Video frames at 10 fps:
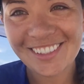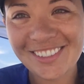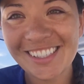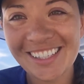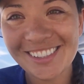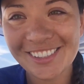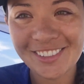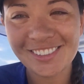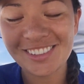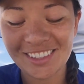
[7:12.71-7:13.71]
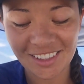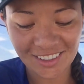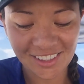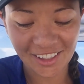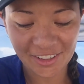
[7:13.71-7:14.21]
so stay tuned and
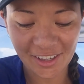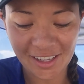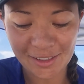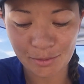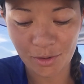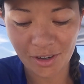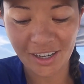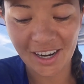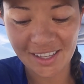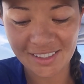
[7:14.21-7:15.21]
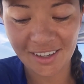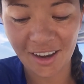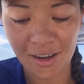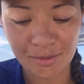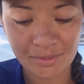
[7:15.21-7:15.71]
I'll tell you guys more as it
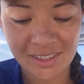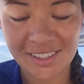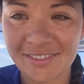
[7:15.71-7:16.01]
comes.